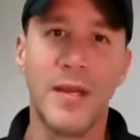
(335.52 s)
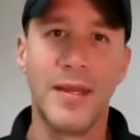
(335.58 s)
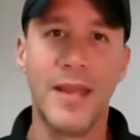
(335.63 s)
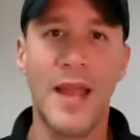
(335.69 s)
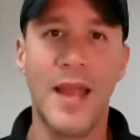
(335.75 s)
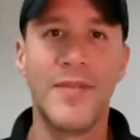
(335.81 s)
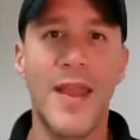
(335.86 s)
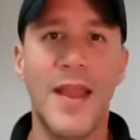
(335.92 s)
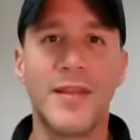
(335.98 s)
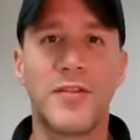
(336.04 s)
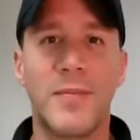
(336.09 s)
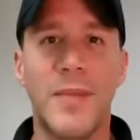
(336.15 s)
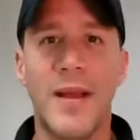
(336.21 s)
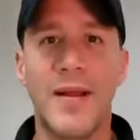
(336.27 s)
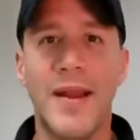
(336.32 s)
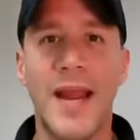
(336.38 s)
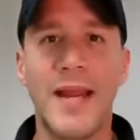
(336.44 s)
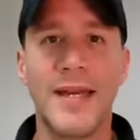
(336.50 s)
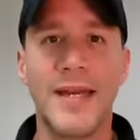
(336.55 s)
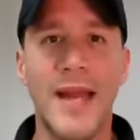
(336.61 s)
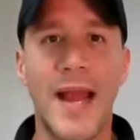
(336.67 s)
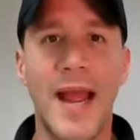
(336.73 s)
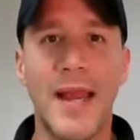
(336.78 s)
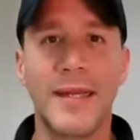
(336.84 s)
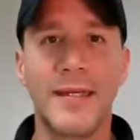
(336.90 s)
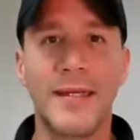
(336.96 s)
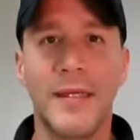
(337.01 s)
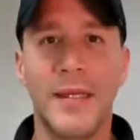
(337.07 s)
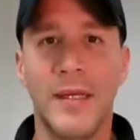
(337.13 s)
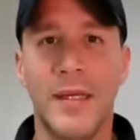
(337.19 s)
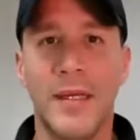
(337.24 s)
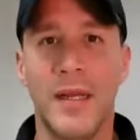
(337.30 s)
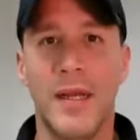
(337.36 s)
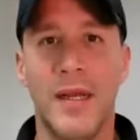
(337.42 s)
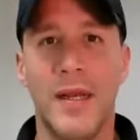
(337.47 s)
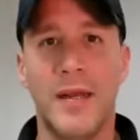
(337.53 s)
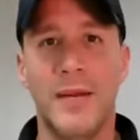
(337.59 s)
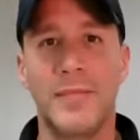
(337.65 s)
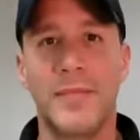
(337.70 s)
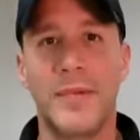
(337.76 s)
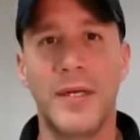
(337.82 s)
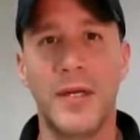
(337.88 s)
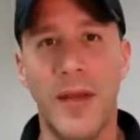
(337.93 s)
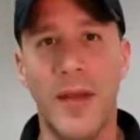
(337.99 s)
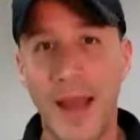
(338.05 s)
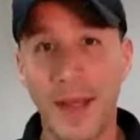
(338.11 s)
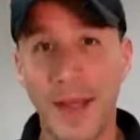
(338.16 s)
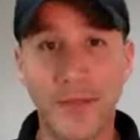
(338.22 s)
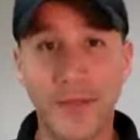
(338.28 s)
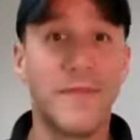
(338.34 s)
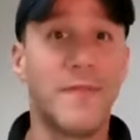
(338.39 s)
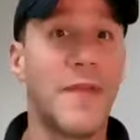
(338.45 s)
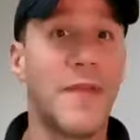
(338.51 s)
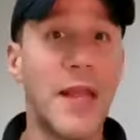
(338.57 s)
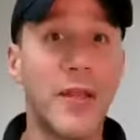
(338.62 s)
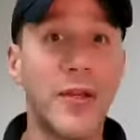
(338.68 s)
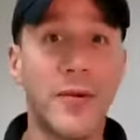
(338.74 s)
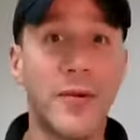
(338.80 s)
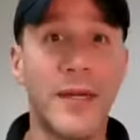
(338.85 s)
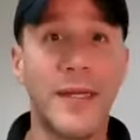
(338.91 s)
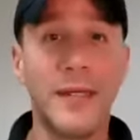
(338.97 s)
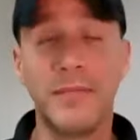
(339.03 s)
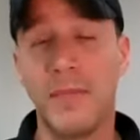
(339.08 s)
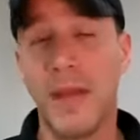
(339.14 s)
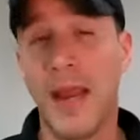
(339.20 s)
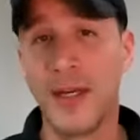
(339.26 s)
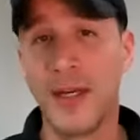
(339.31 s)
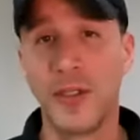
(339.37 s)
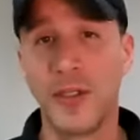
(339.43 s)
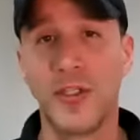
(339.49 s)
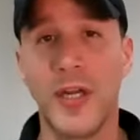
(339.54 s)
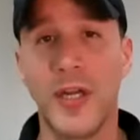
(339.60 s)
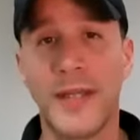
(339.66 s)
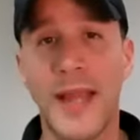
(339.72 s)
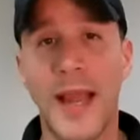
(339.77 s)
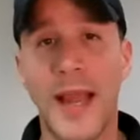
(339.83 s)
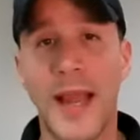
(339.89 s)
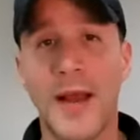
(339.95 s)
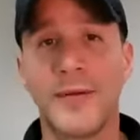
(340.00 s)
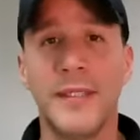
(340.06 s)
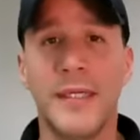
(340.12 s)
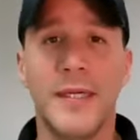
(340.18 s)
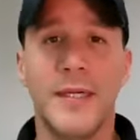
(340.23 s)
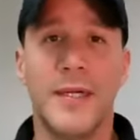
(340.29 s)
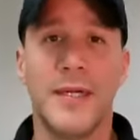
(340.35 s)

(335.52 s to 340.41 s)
Got that to about 99. Had some failure in it, had to shut down,